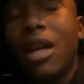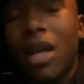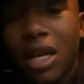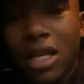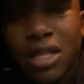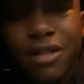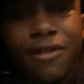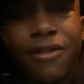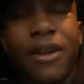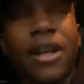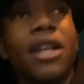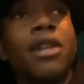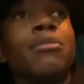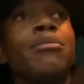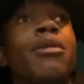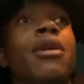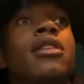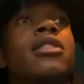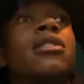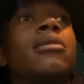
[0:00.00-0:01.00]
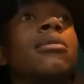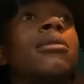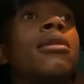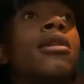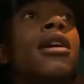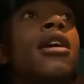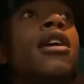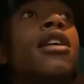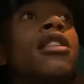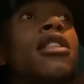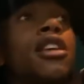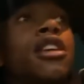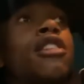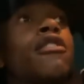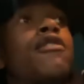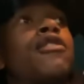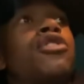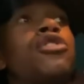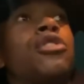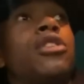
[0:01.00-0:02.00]
It's fucking possible. Thank you
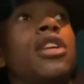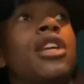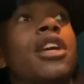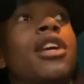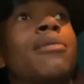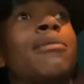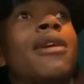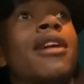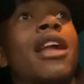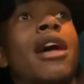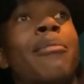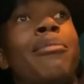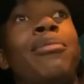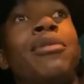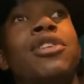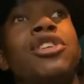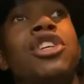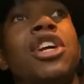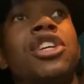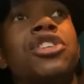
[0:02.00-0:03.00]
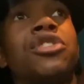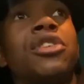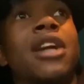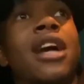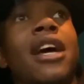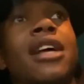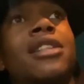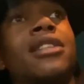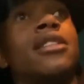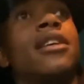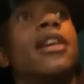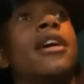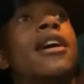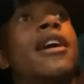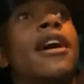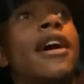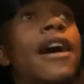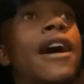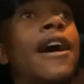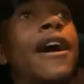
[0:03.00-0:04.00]
for tuning in, man. I appreciate you guys.
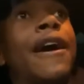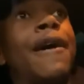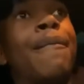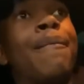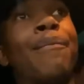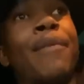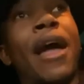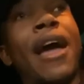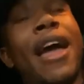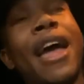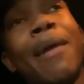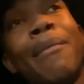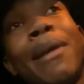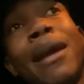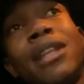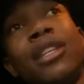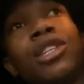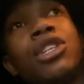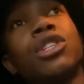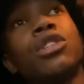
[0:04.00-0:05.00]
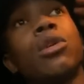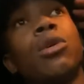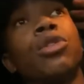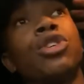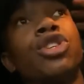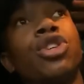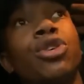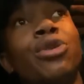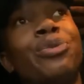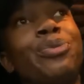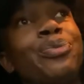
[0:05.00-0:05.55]
I am antisocial.